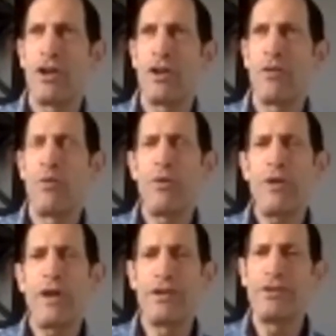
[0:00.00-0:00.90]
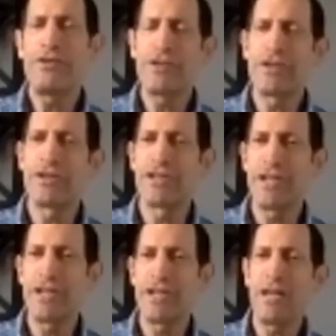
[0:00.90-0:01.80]
we're not used to
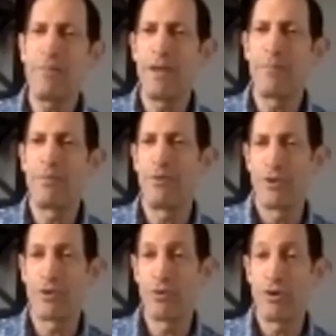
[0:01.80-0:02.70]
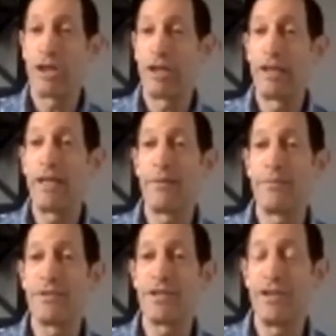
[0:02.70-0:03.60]
seeing people with crooked
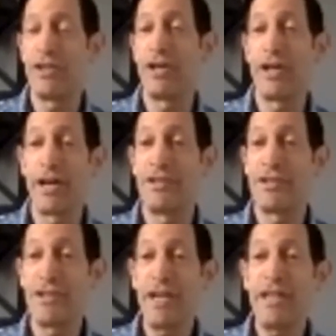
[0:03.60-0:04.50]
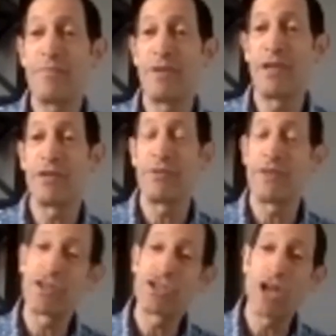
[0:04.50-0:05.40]
limbs in the United States because we
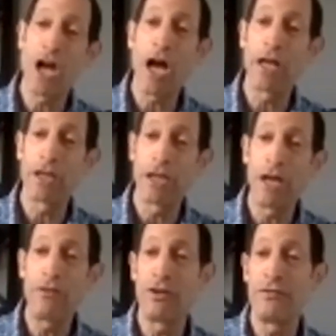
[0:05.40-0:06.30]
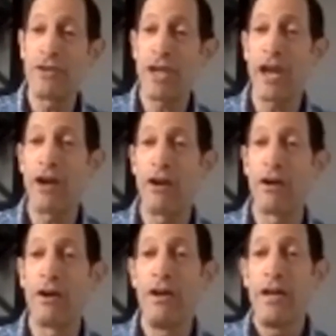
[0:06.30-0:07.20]
have such a high level of
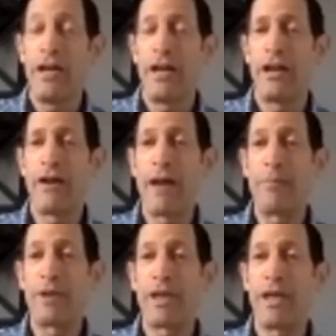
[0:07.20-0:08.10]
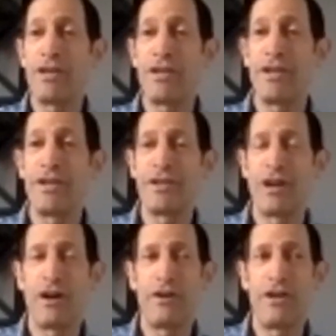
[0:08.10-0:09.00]
care and our applications
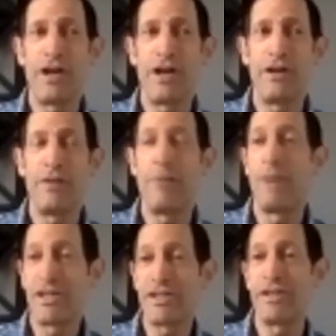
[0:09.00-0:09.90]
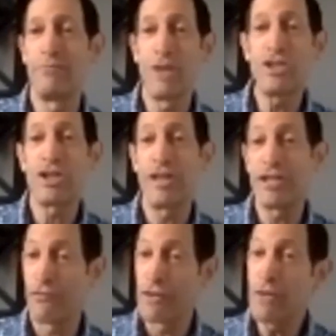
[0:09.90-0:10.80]
are done much less
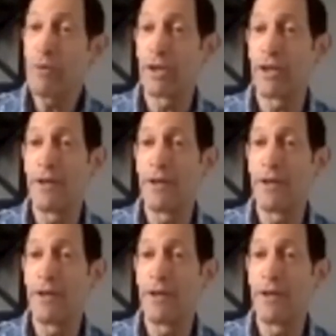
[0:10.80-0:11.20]
frequently.